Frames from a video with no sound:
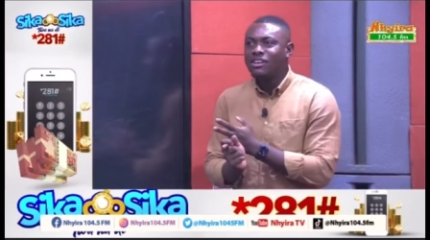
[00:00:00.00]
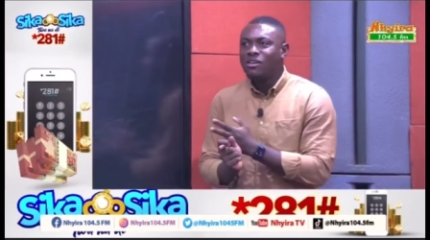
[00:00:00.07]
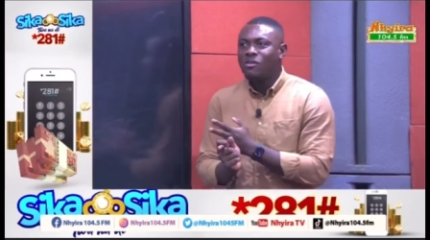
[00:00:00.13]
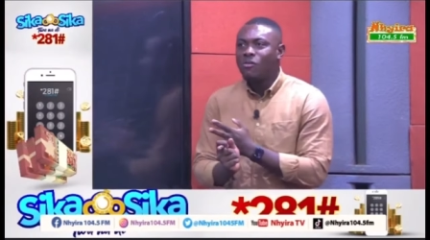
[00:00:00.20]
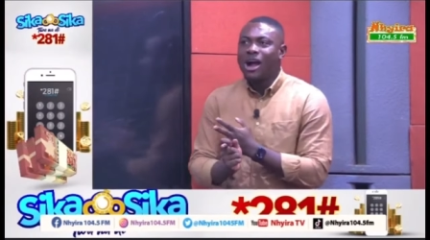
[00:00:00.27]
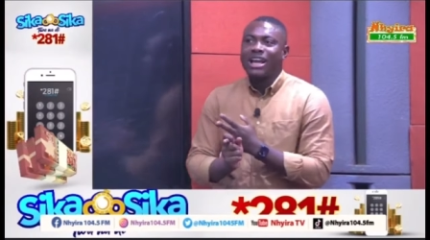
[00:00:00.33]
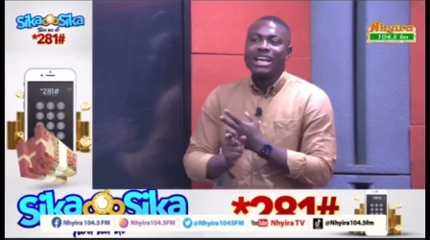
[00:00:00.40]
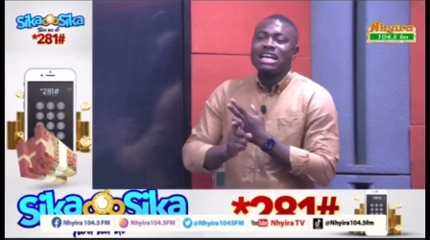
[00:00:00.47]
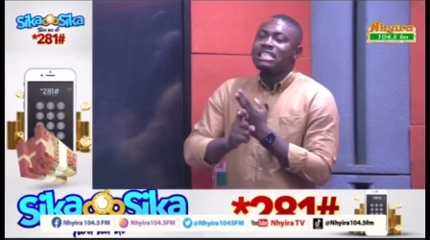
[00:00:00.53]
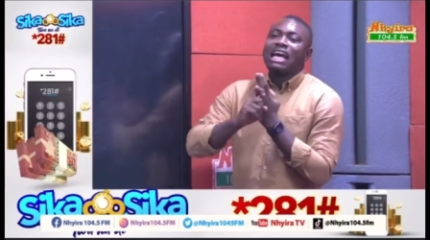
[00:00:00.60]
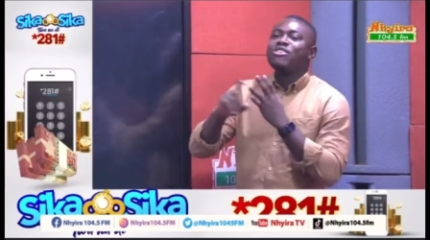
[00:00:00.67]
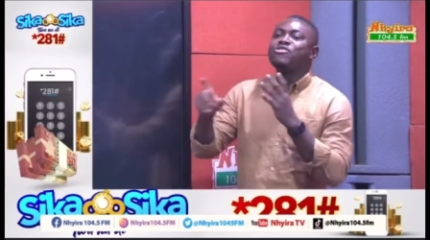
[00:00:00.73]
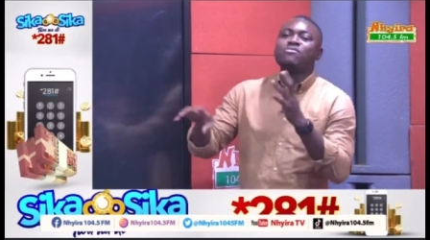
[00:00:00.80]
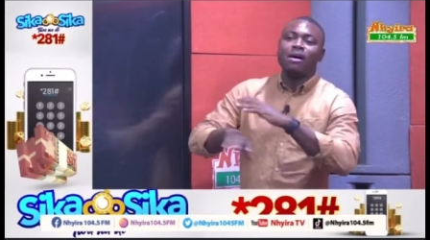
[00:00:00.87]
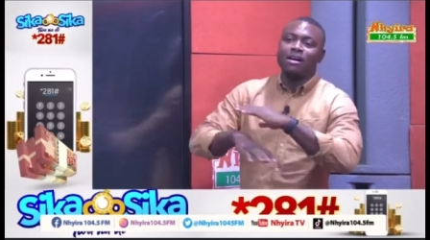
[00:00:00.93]
Why, yes,
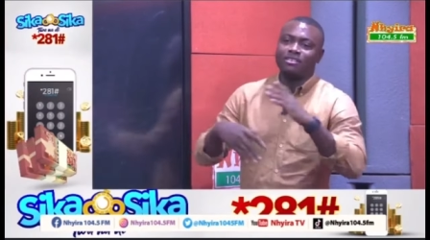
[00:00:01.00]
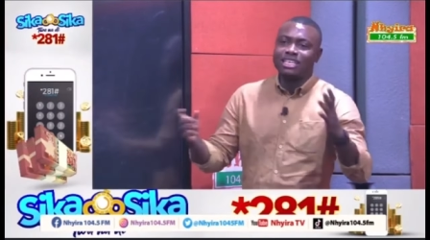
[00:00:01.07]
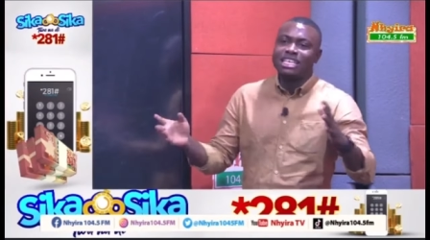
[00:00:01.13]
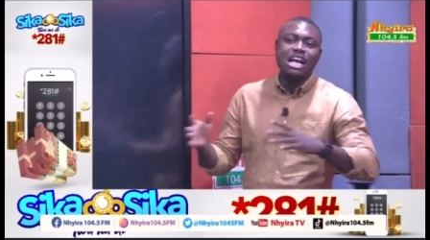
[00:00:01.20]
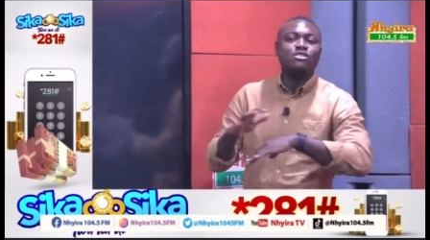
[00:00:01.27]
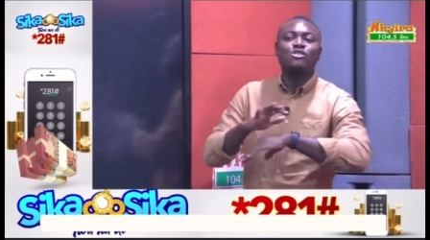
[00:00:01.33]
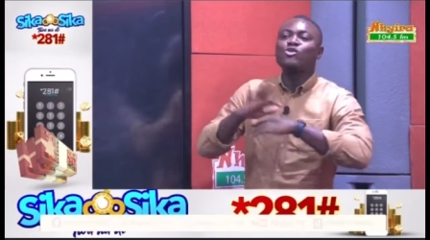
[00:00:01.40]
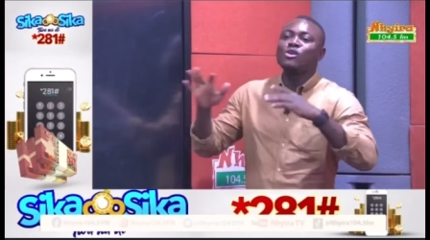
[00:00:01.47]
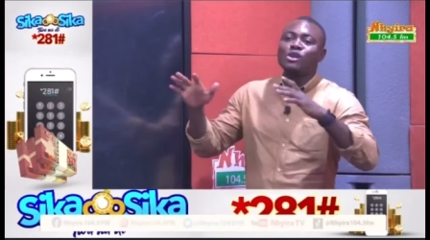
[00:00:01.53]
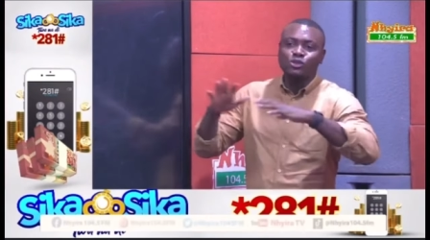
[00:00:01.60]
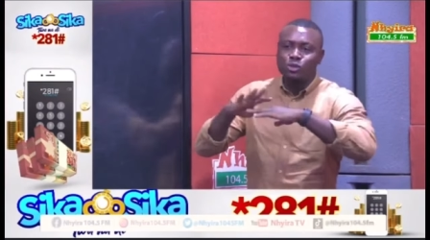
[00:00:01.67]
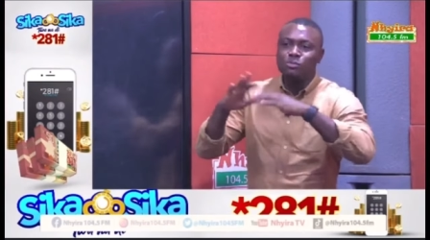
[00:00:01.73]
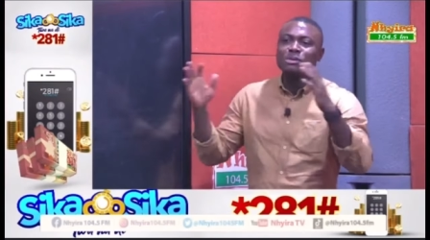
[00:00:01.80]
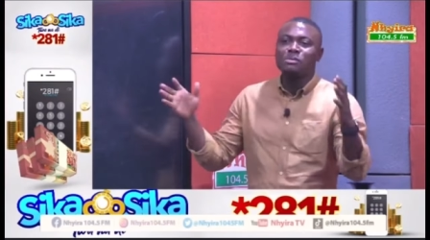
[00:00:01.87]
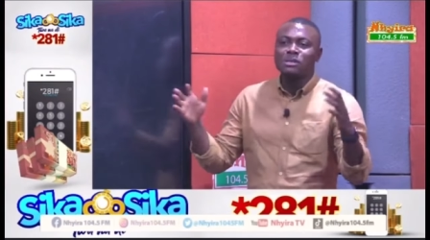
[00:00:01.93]
Edgeman, he has shown it to
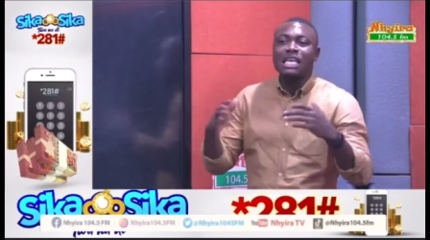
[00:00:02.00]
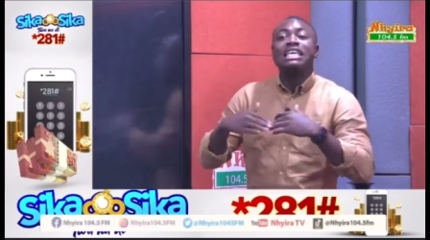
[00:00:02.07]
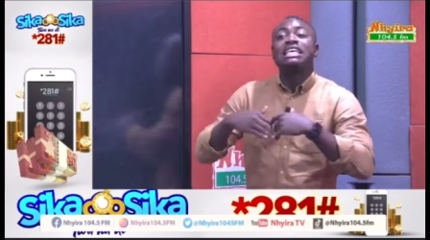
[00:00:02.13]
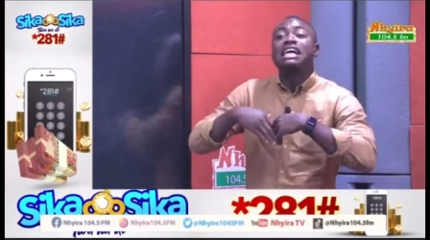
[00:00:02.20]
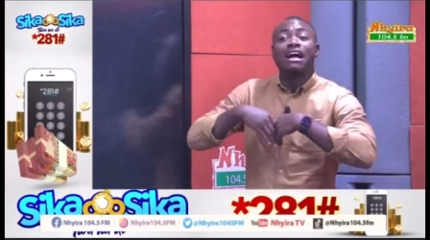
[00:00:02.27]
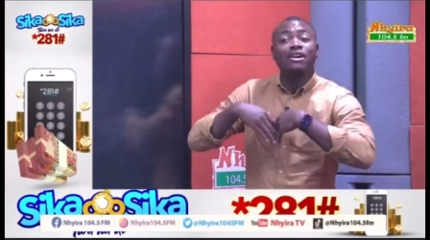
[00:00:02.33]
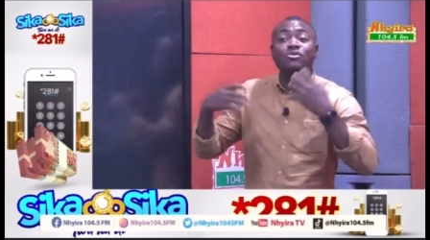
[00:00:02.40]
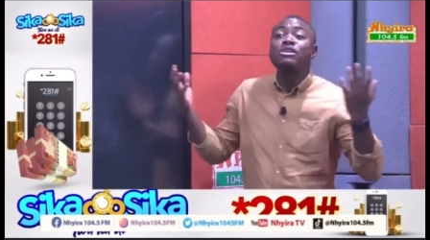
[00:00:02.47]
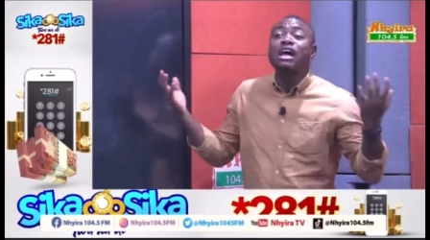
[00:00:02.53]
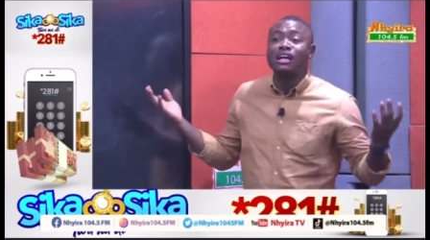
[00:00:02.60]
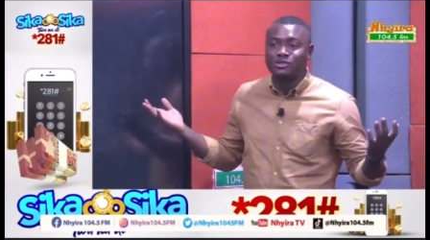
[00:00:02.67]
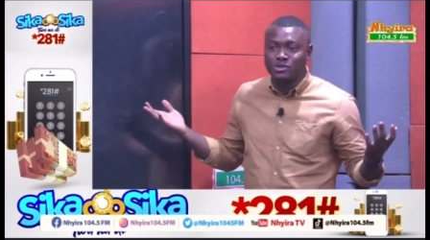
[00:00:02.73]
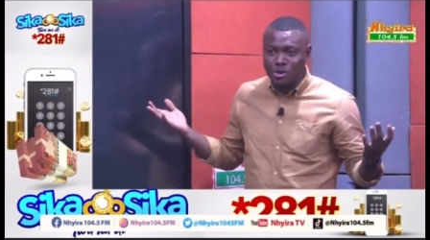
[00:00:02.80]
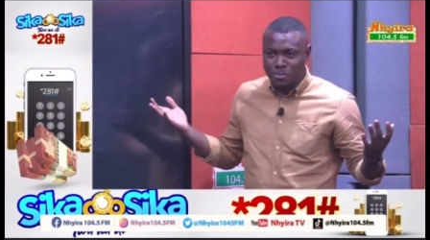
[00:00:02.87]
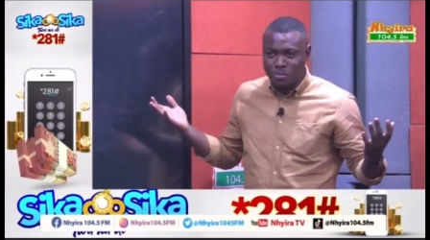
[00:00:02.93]
people that he can do that
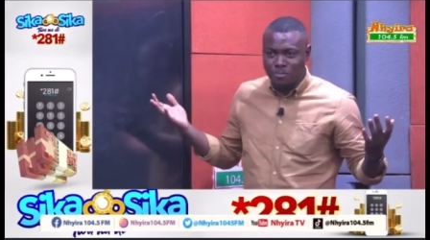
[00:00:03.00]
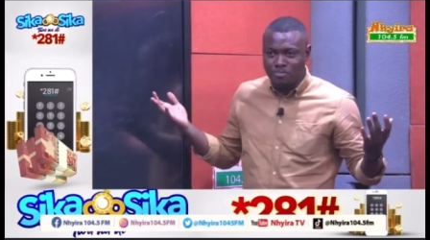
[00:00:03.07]
job.